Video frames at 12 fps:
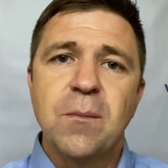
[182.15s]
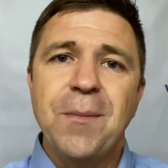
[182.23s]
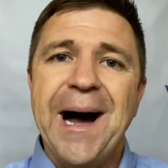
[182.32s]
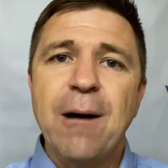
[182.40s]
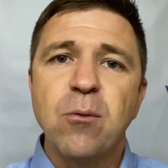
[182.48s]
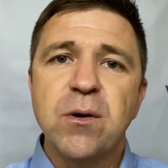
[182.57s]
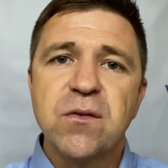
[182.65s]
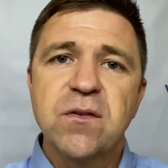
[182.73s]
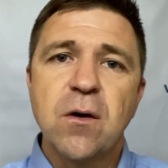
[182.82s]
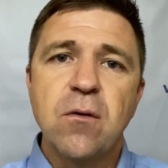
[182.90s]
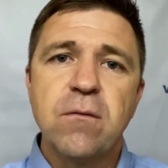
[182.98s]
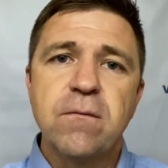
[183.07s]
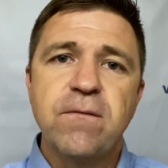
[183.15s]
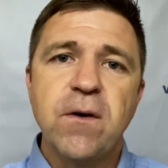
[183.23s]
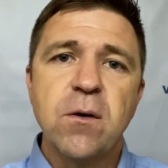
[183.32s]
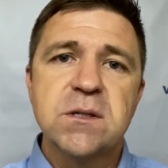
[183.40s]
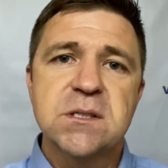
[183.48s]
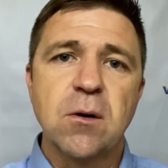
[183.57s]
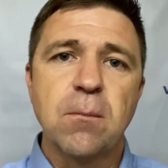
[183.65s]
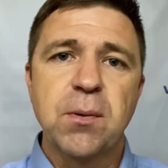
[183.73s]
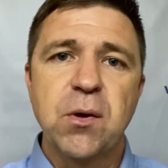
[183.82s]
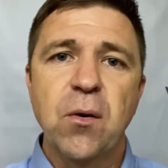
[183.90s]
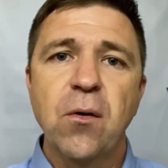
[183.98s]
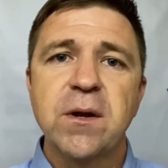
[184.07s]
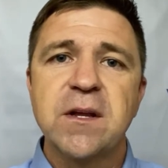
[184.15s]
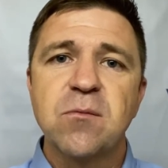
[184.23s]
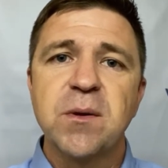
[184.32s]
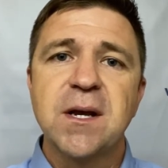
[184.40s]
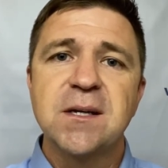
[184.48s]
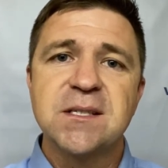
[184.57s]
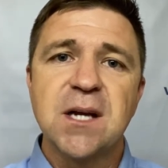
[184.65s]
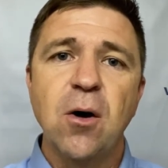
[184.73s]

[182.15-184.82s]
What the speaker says: Bible is so focused on purity is because it's